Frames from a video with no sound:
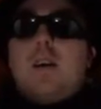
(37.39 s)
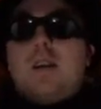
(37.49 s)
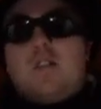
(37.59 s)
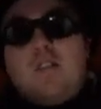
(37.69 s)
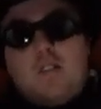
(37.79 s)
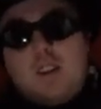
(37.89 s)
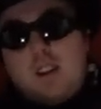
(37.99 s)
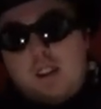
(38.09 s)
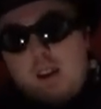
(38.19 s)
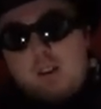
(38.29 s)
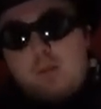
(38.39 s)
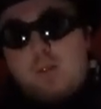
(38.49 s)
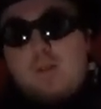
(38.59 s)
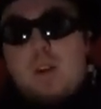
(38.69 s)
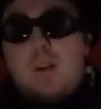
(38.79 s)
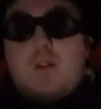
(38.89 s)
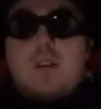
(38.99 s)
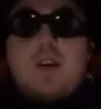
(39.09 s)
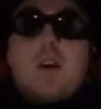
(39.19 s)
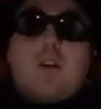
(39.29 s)
this is just an announcement video to
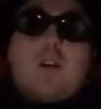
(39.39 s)
tell